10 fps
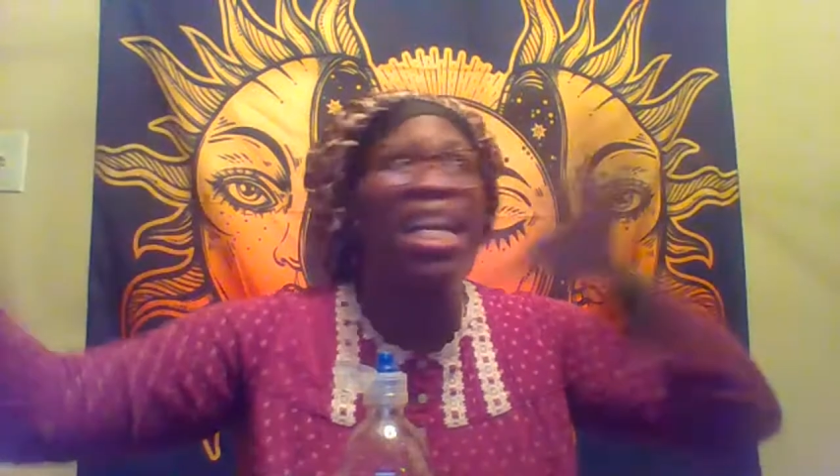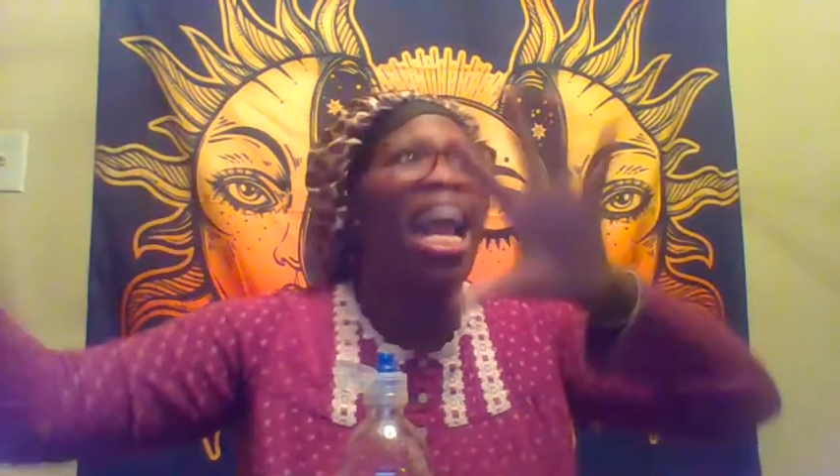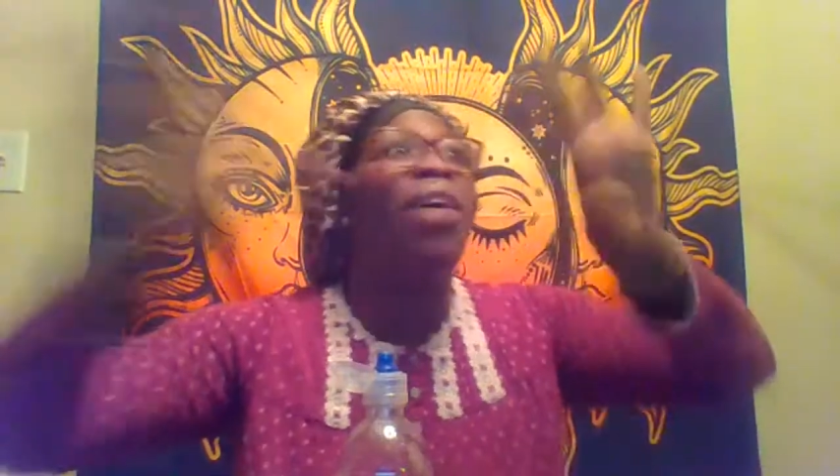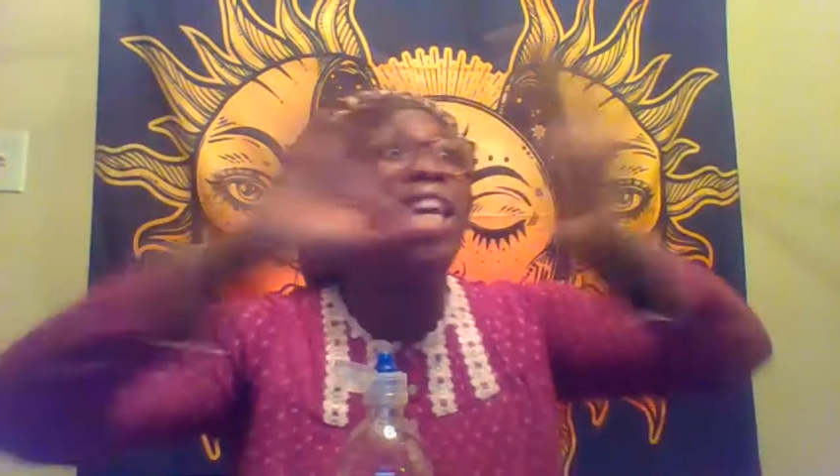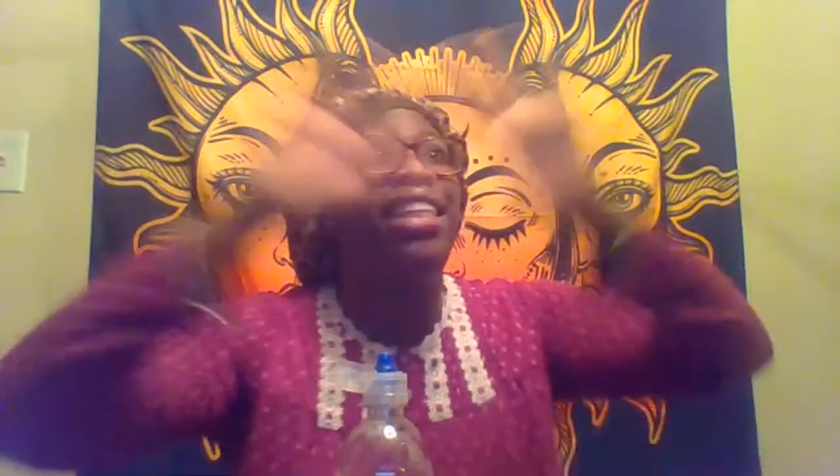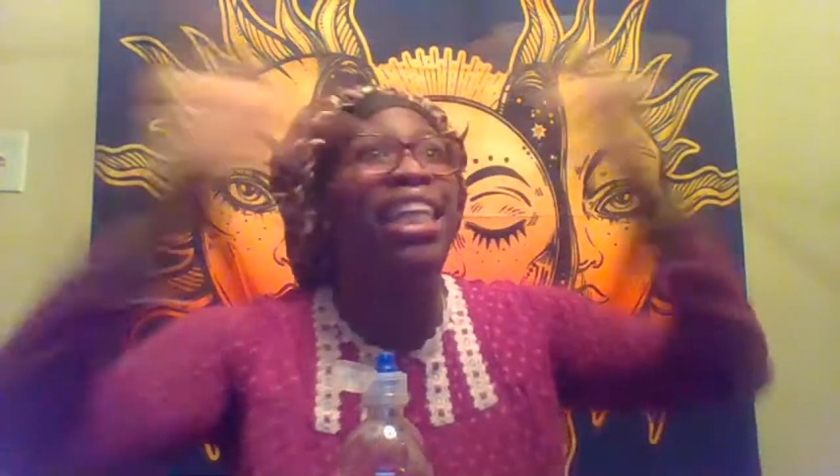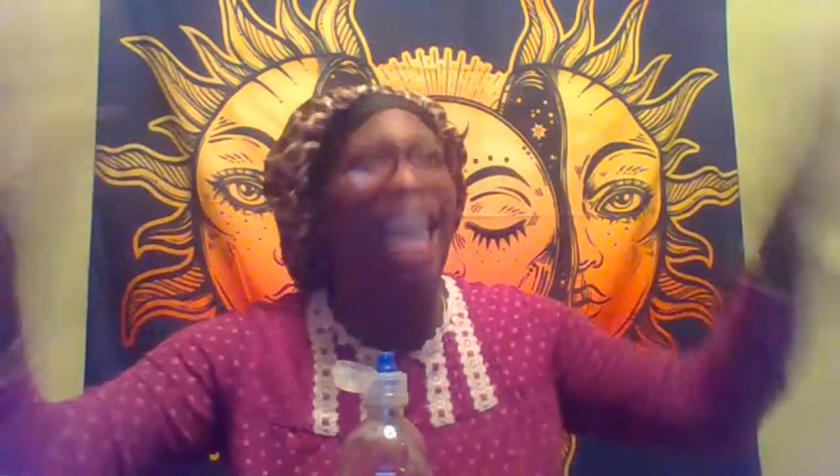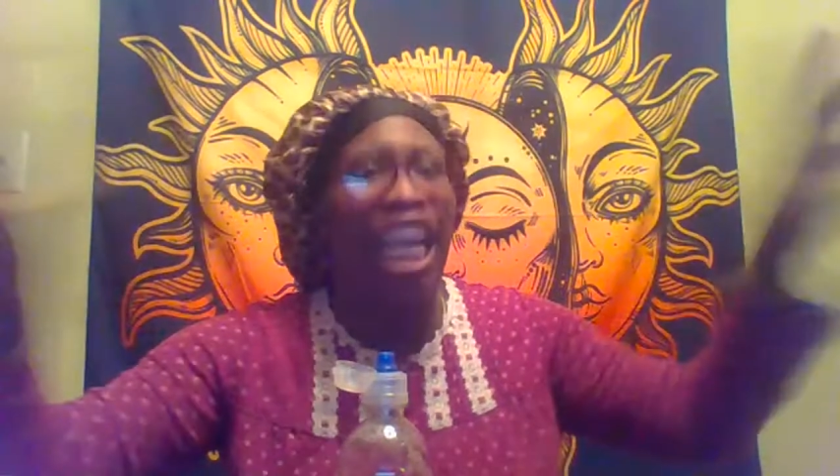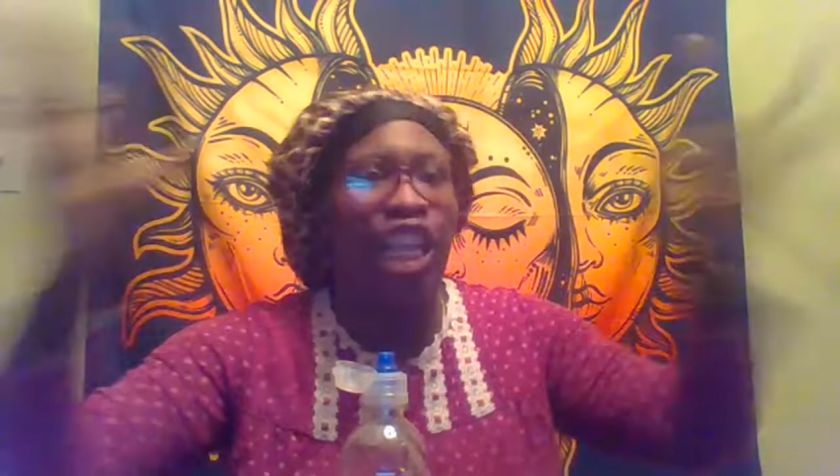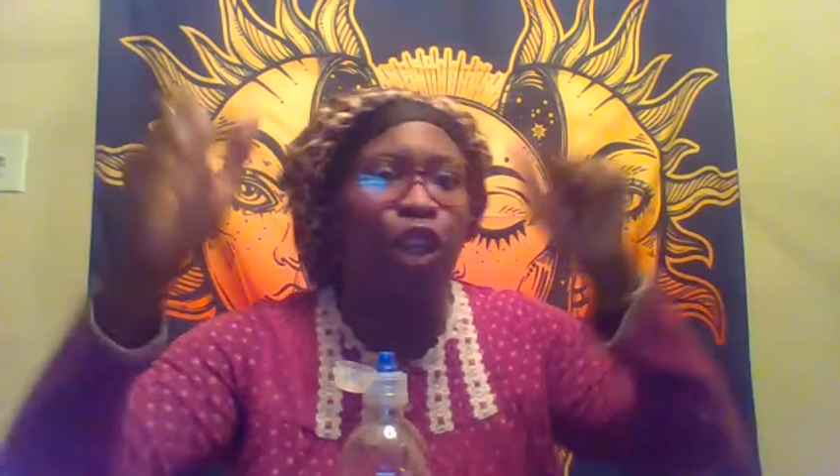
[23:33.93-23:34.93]
now in
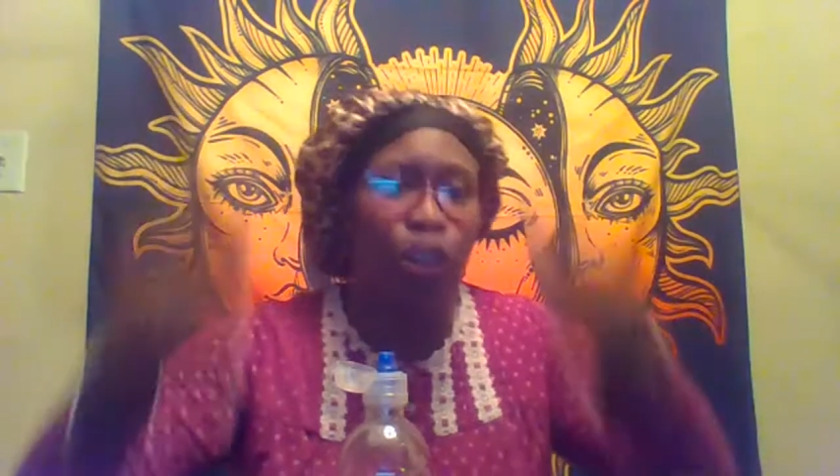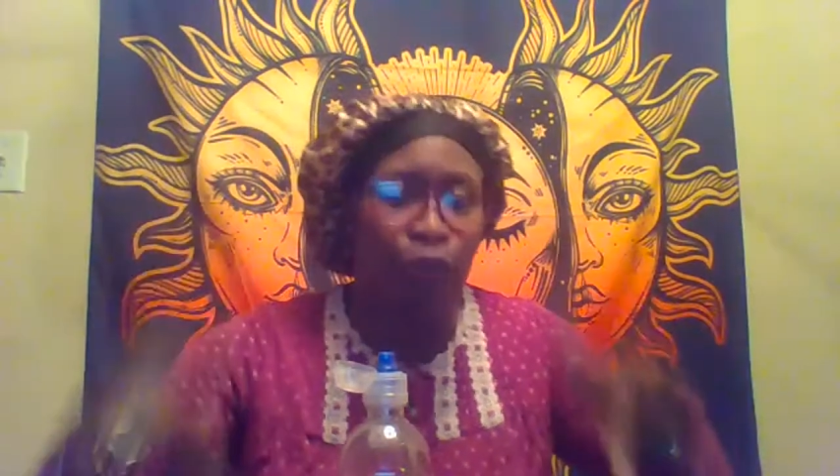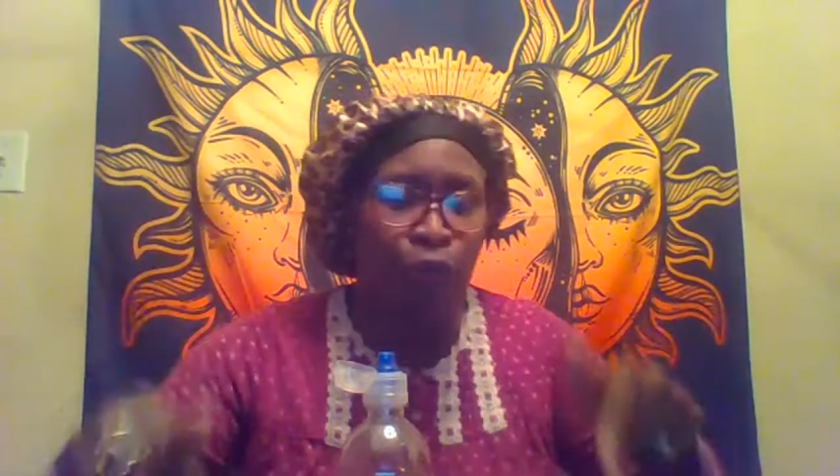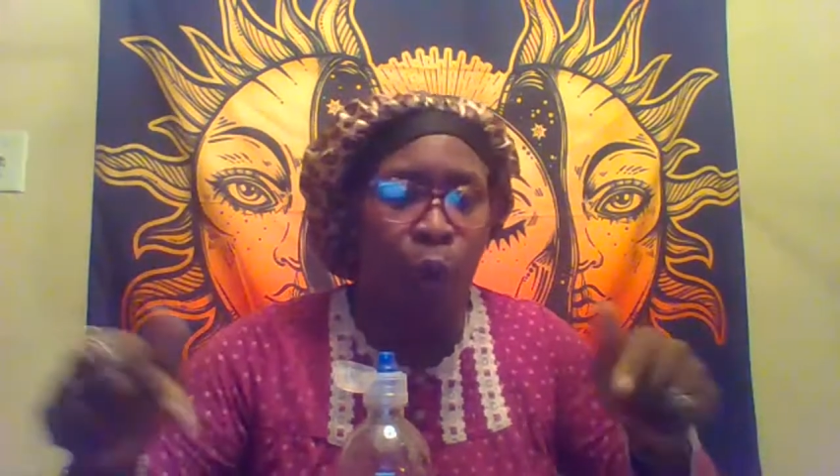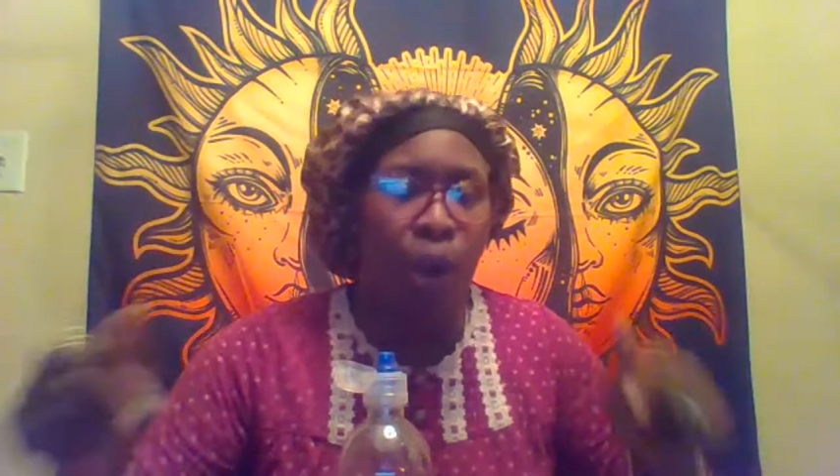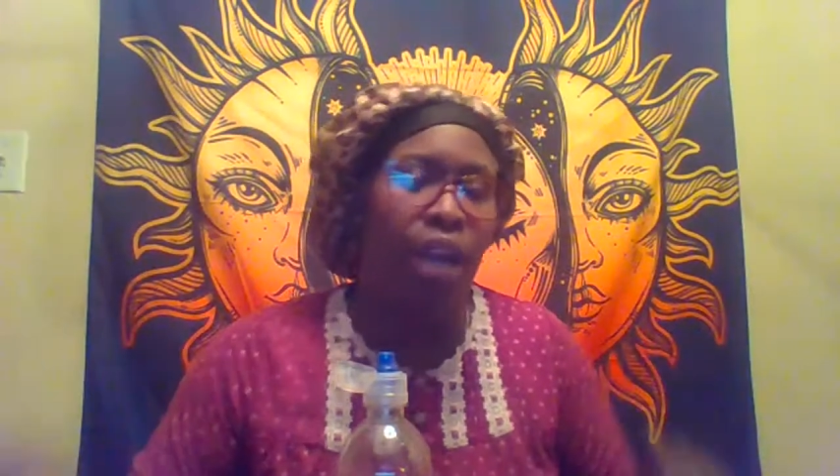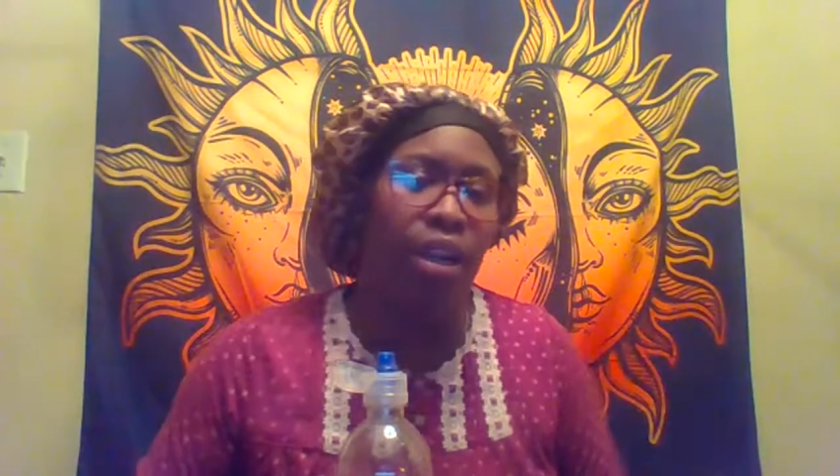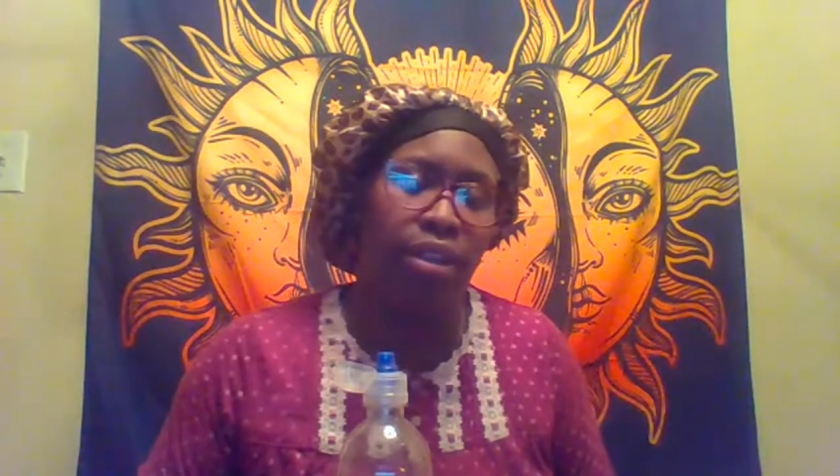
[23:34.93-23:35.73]
the ethers for.